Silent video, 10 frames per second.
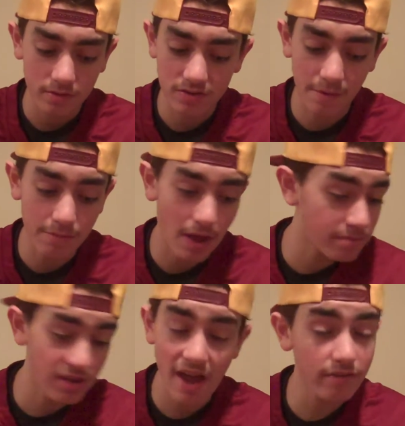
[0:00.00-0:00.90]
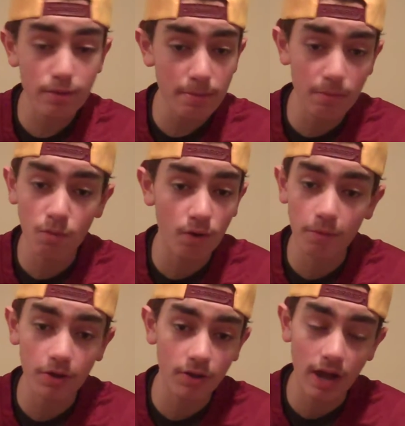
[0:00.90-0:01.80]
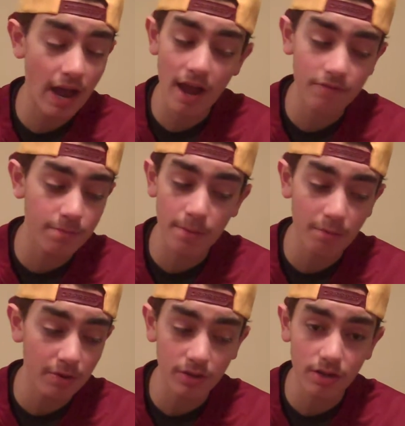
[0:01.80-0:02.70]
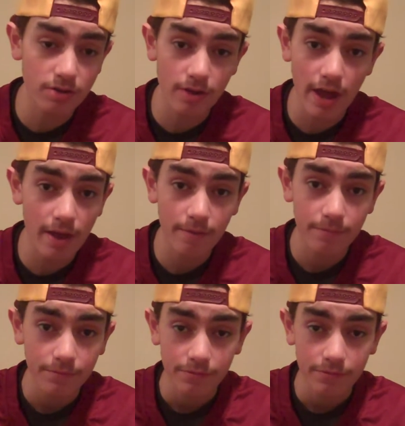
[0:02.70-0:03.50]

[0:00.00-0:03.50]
sometimes I have to be willing to do that.